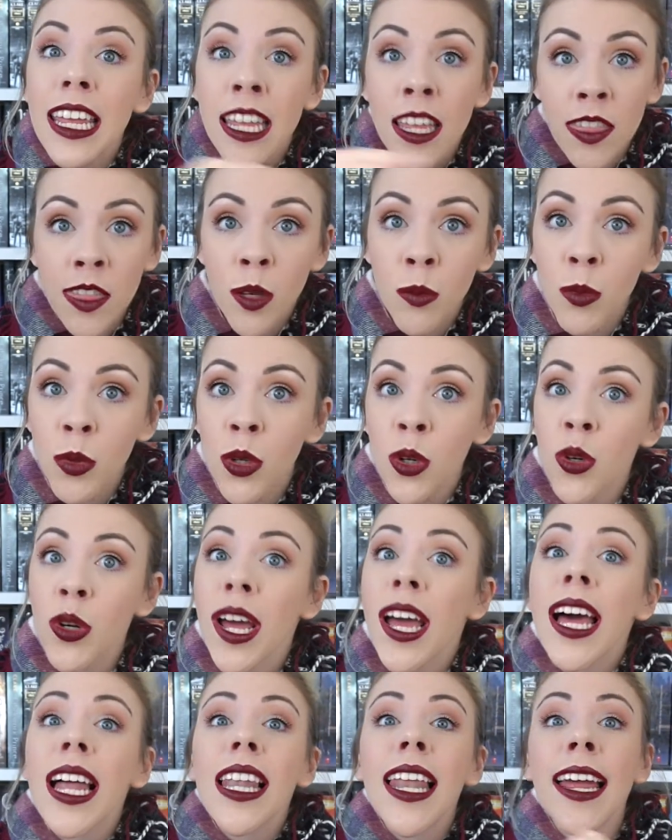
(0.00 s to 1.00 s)
in the
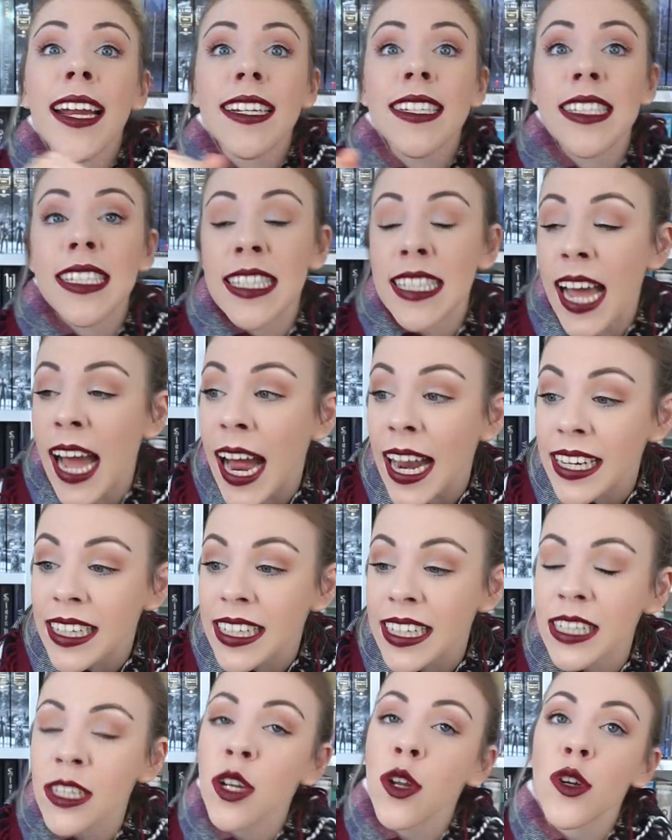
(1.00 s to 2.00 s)
mood, like
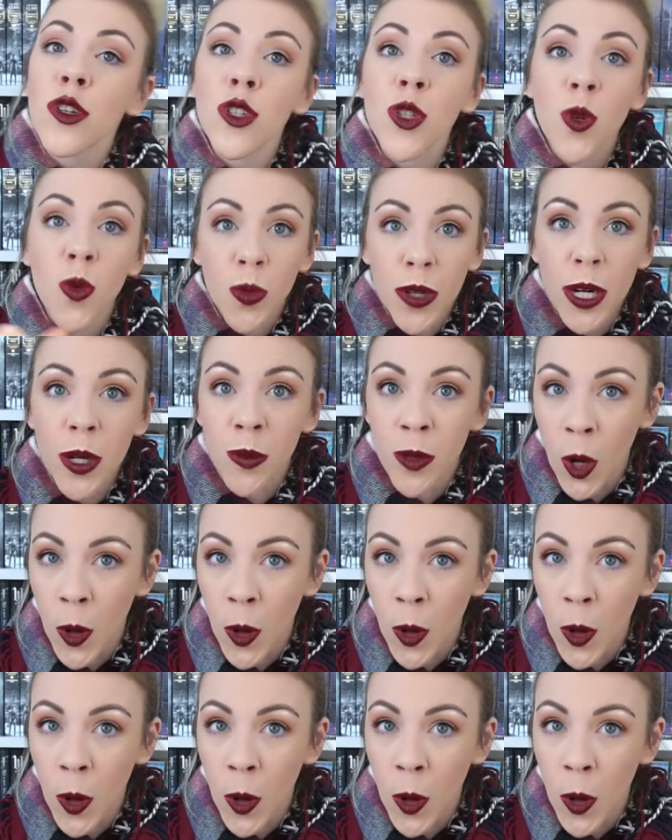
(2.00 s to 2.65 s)
dying to read